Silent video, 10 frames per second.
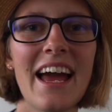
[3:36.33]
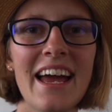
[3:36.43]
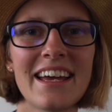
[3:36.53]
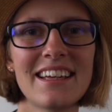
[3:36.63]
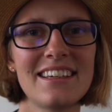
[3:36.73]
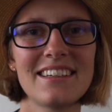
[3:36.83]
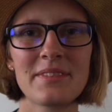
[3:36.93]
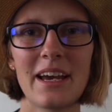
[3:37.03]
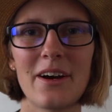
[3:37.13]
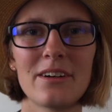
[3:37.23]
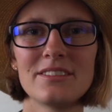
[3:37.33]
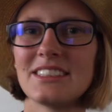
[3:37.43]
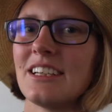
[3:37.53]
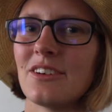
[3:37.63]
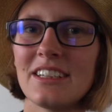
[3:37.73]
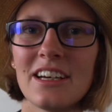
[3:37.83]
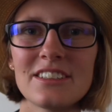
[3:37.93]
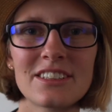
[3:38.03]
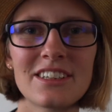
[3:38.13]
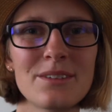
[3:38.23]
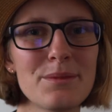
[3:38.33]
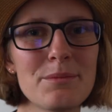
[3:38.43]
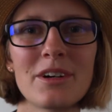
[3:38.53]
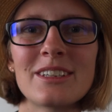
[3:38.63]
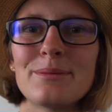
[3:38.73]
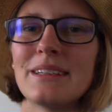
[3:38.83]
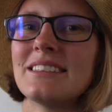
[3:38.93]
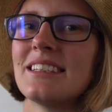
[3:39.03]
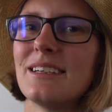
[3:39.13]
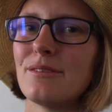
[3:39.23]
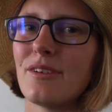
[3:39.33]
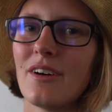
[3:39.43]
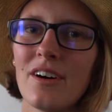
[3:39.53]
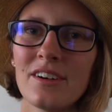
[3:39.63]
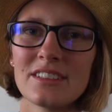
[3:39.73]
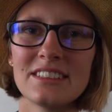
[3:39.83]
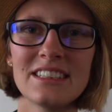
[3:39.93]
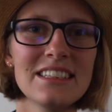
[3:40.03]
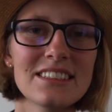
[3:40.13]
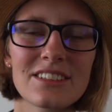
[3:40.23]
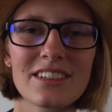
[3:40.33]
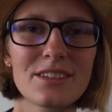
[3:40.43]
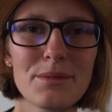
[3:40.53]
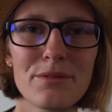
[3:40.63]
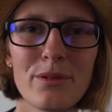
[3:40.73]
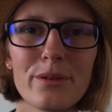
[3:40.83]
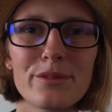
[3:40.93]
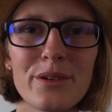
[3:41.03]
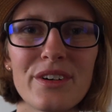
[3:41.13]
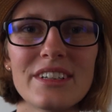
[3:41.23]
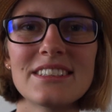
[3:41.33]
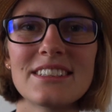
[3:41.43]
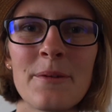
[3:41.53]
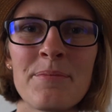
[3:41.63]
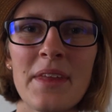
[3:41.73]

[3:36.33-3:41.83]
And yeah, obviously hotels are gonna be more expensive, all the cities are gonna be full of tourists.